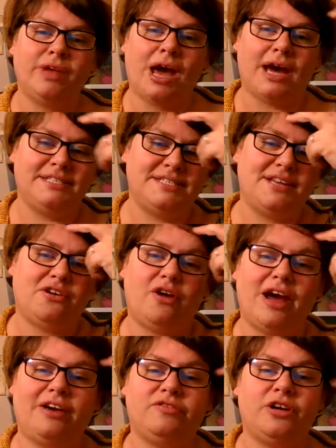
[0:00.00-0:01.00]
I still
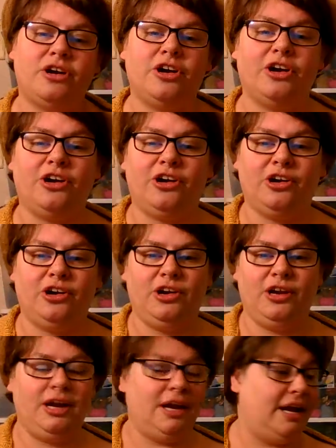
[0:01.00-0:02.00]
have her,
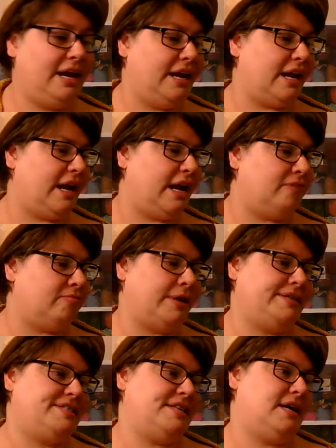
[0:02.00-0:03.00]
and I have my
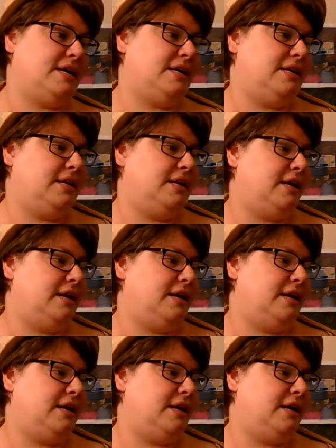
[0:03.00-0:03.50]
son,